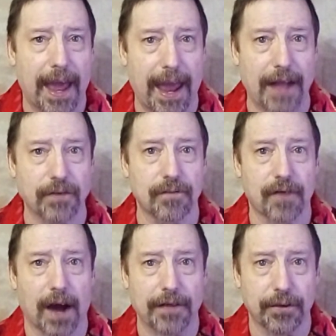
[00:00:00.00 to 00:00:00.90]
and you've
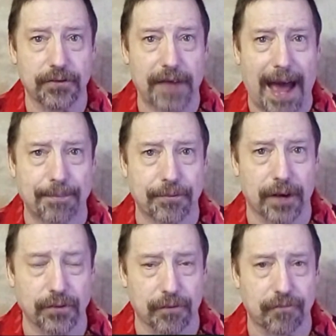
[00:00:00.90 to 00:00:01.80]
got those apps
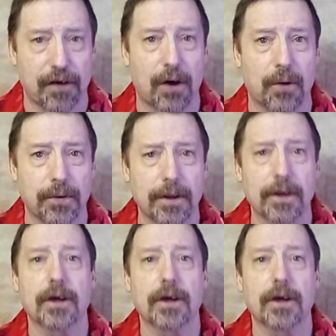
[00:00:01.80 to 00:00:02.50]
on your phone,